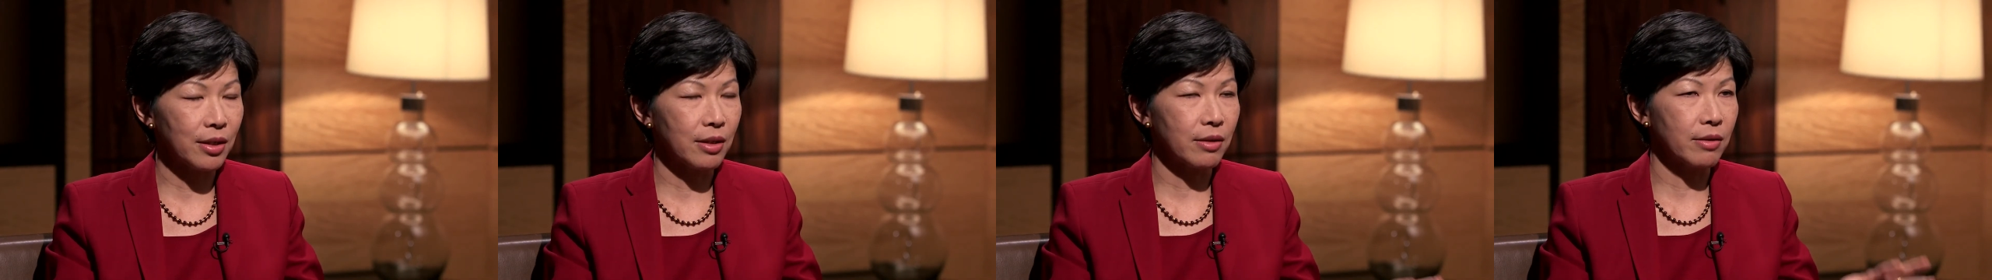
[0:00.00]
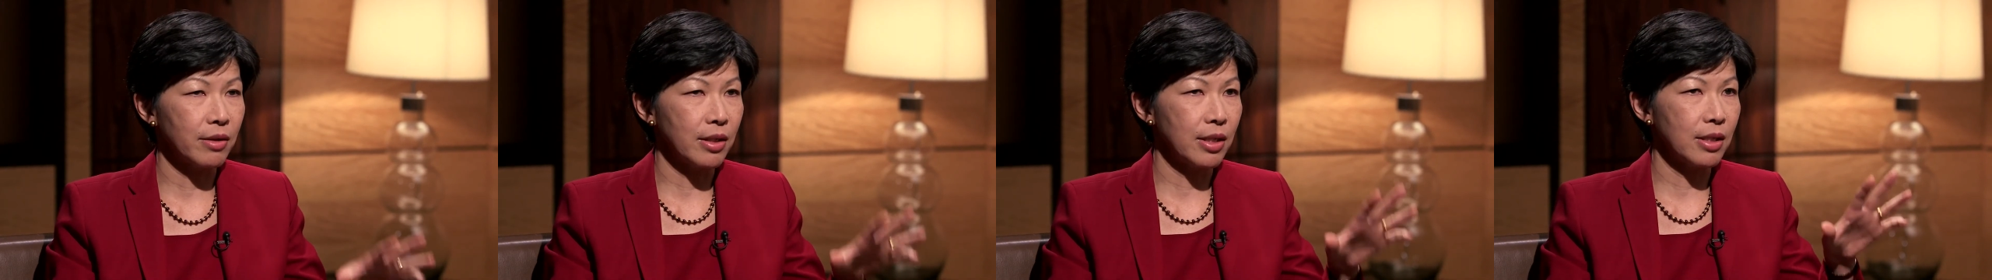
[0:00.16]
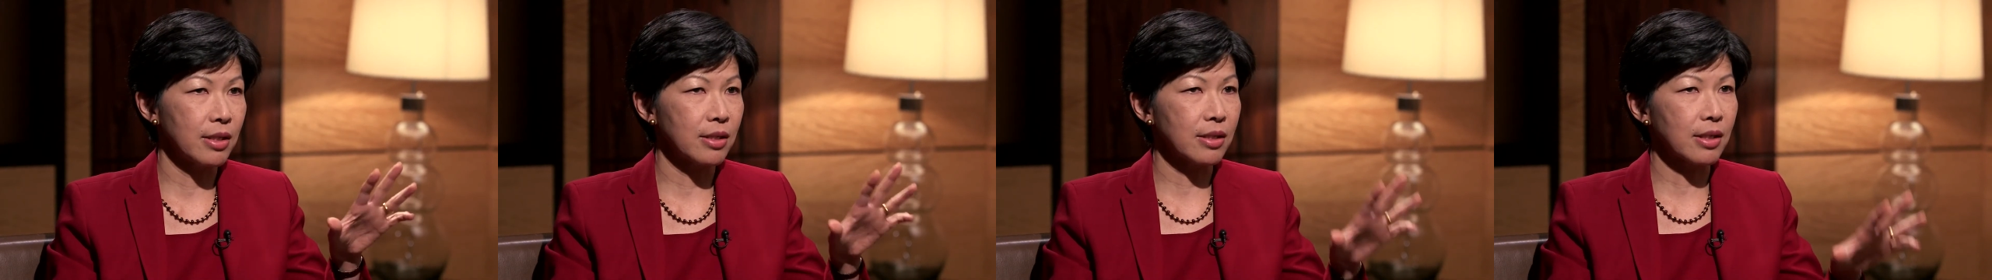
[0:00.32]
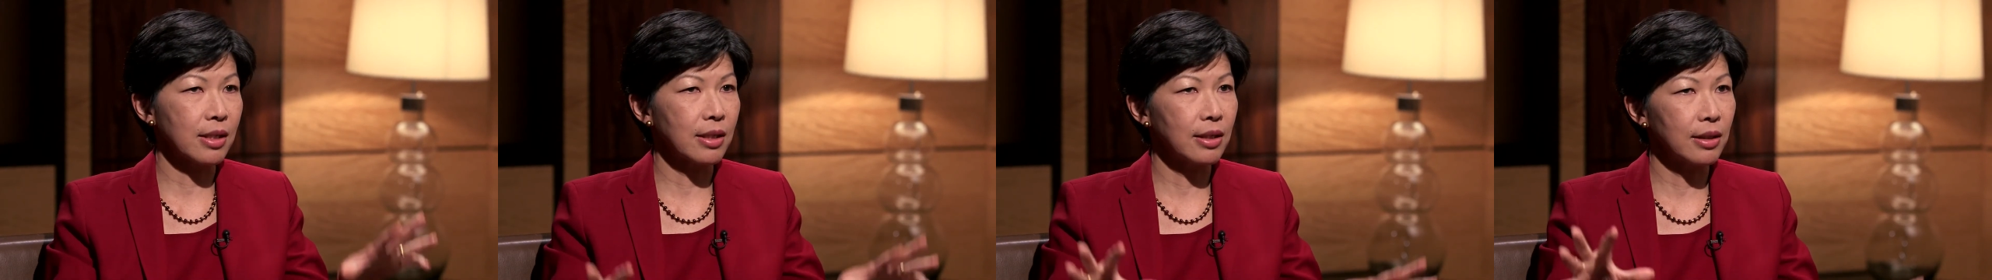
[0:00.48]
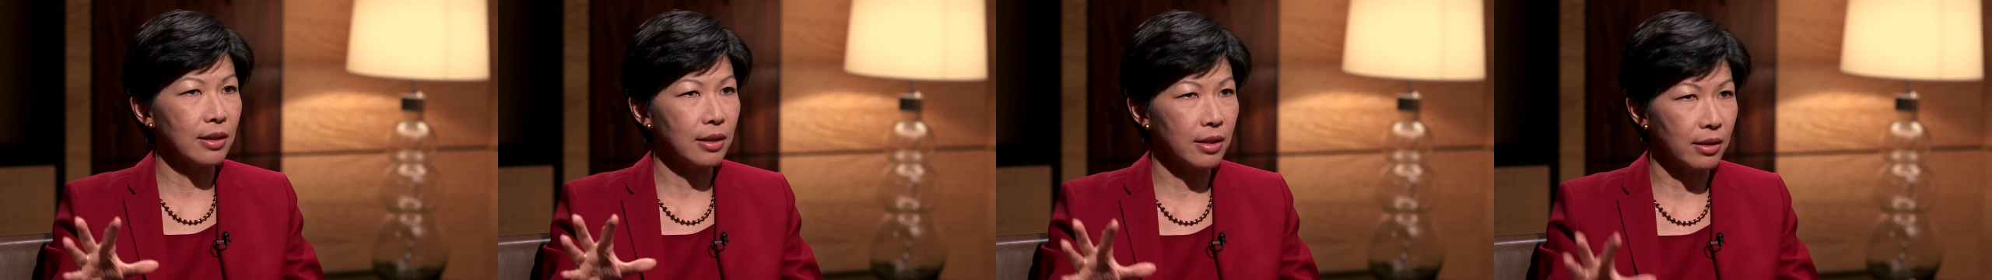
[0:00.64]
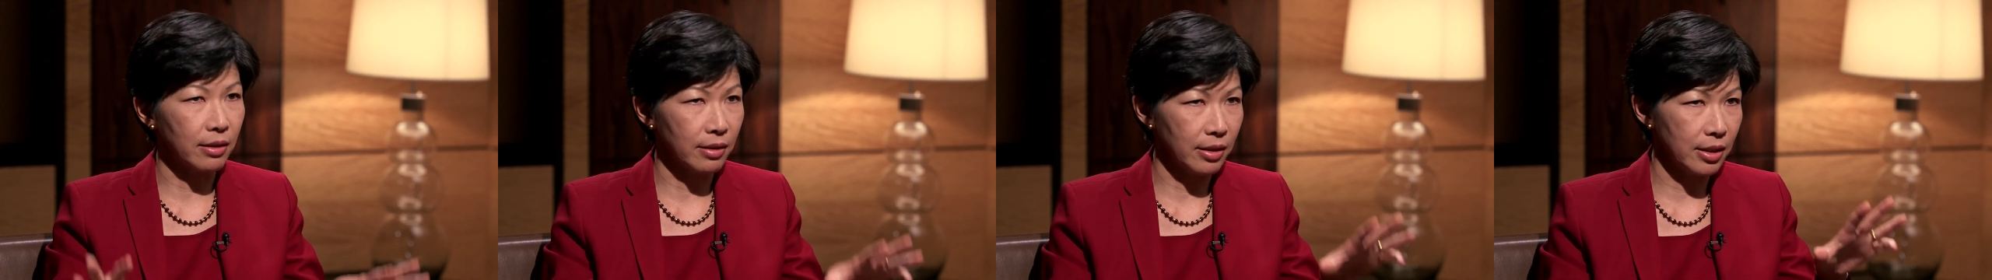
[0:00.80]
there is
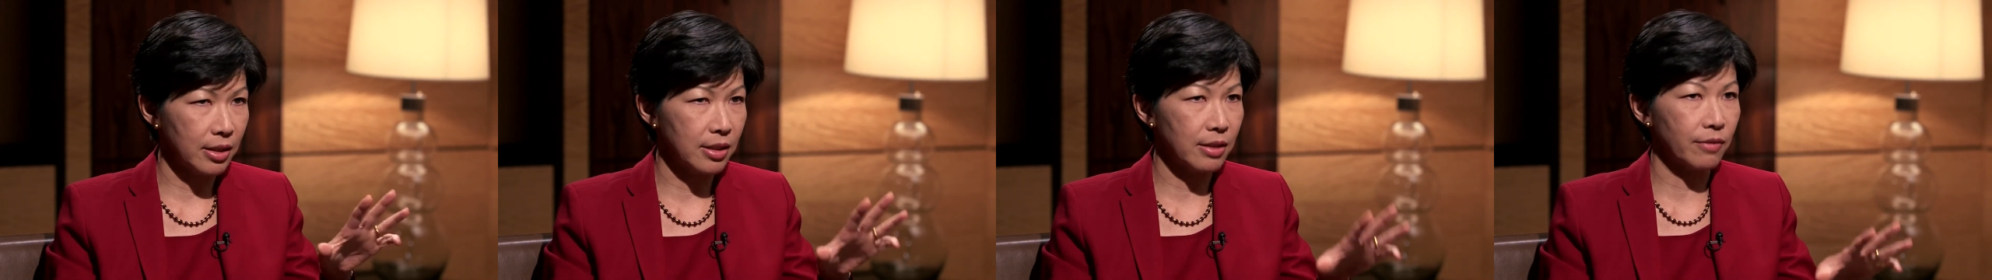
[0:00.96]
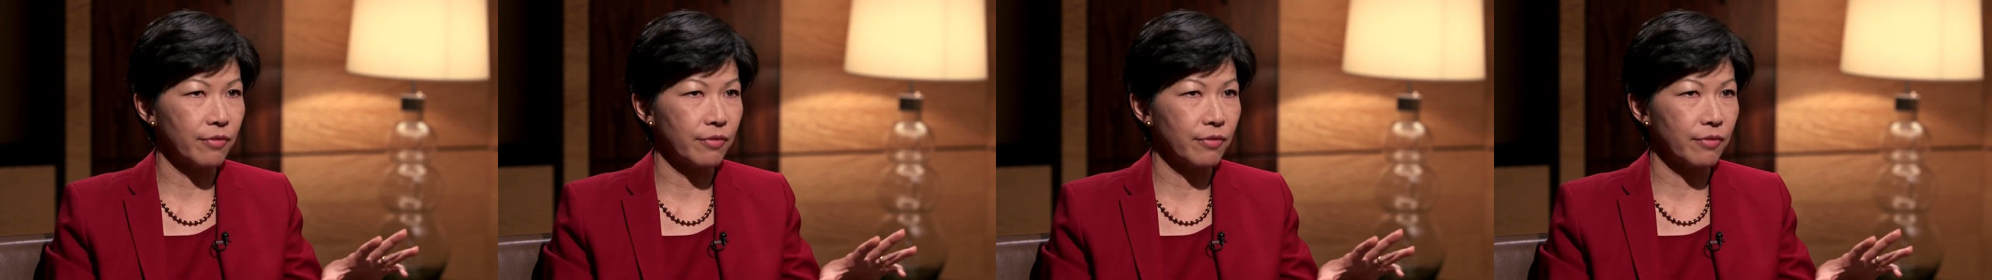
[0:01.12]
clearly